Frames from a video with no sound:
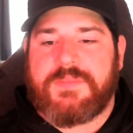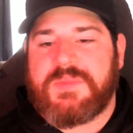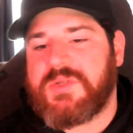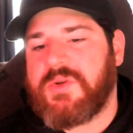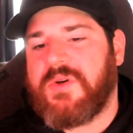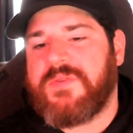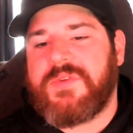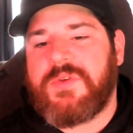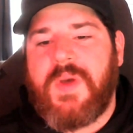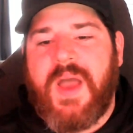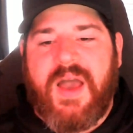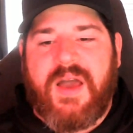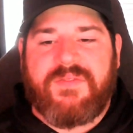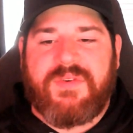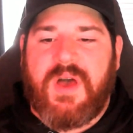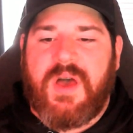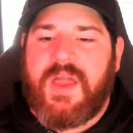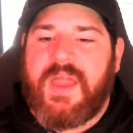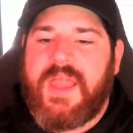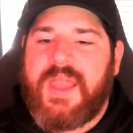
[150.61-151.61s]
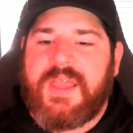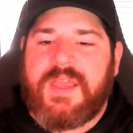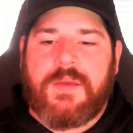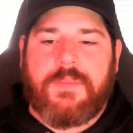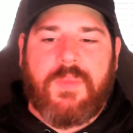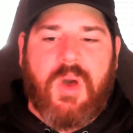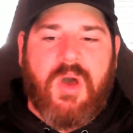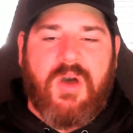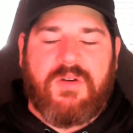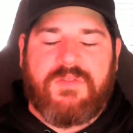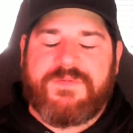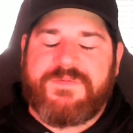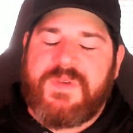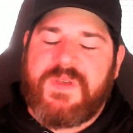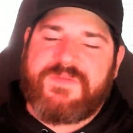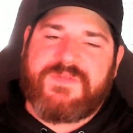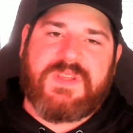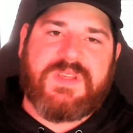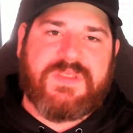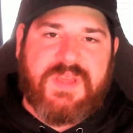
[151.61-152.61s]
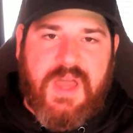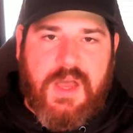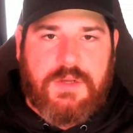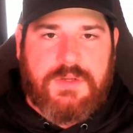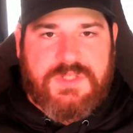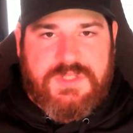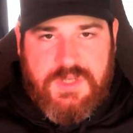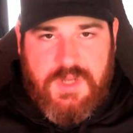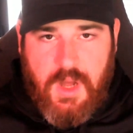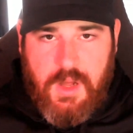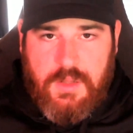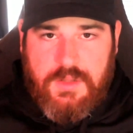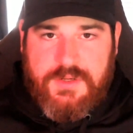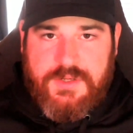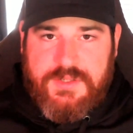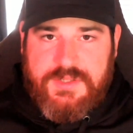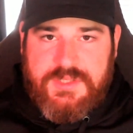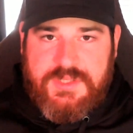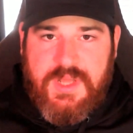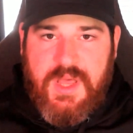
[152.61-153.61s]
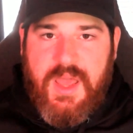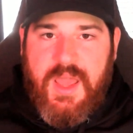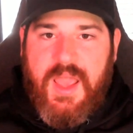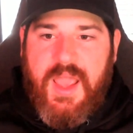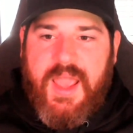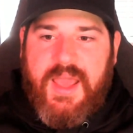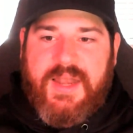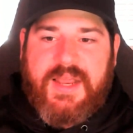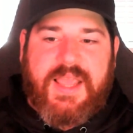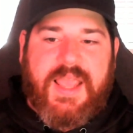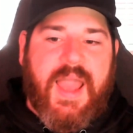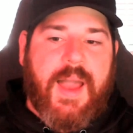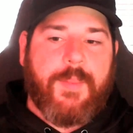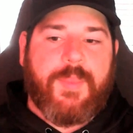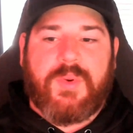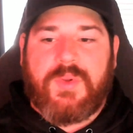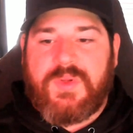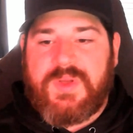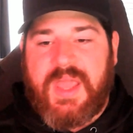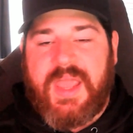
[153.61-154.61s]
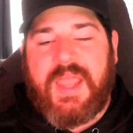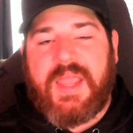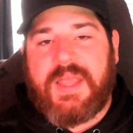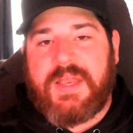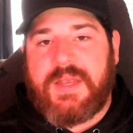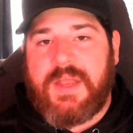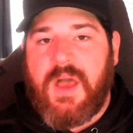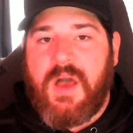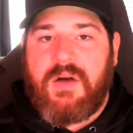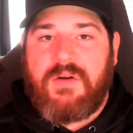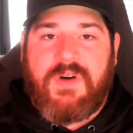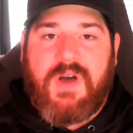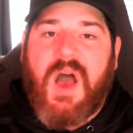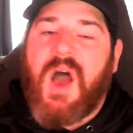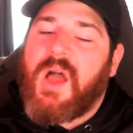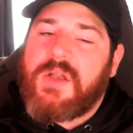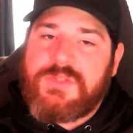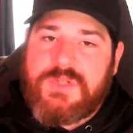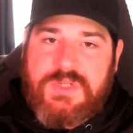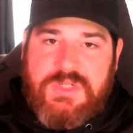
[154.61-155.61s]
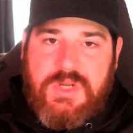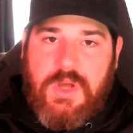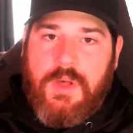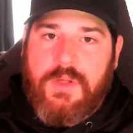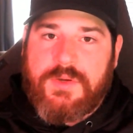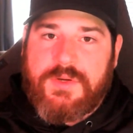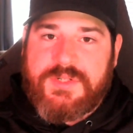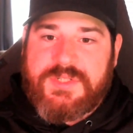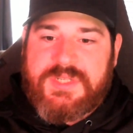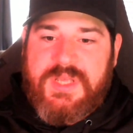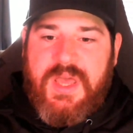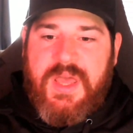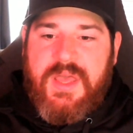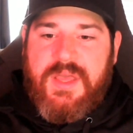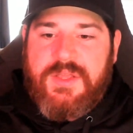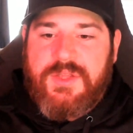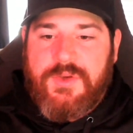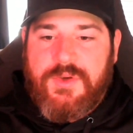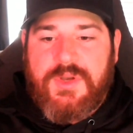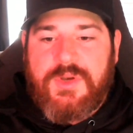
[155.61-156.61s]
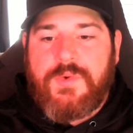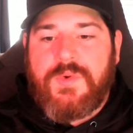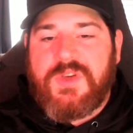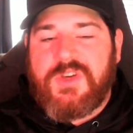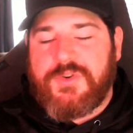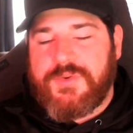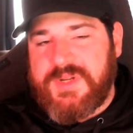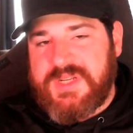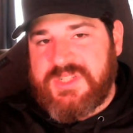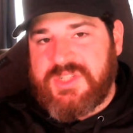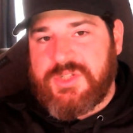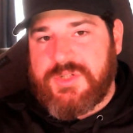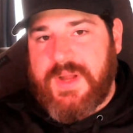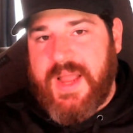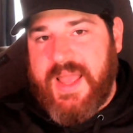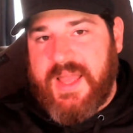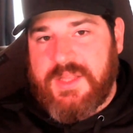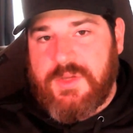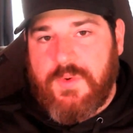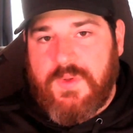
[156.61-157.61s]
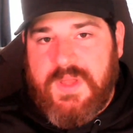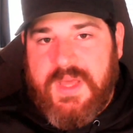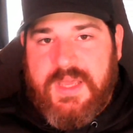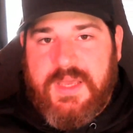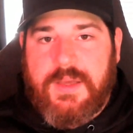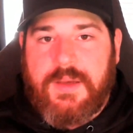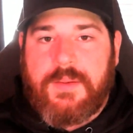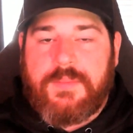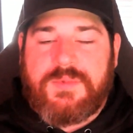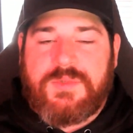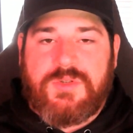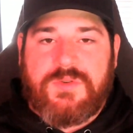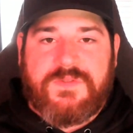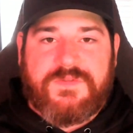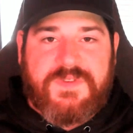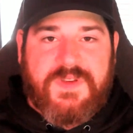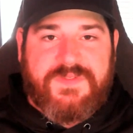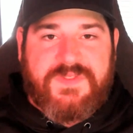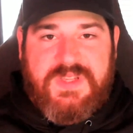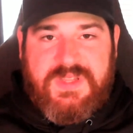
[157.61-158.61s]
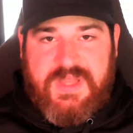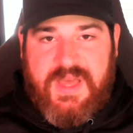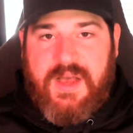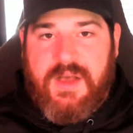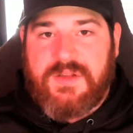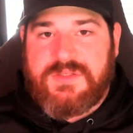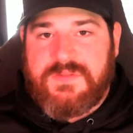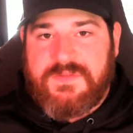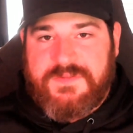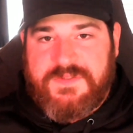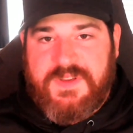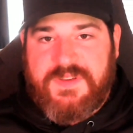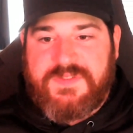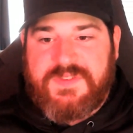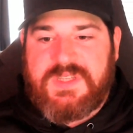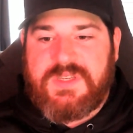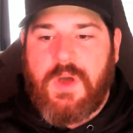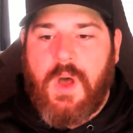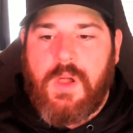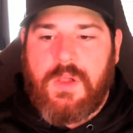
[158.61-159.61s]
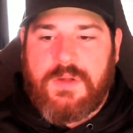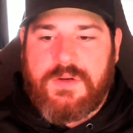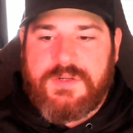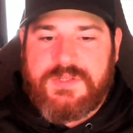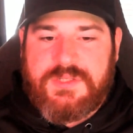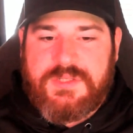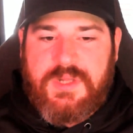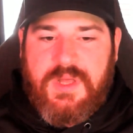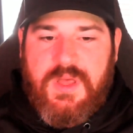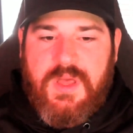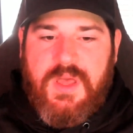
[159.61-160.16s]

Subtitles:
So if you have an income of $50,000 and a capital gain of $100, you're going to increase your annual income to $50,050.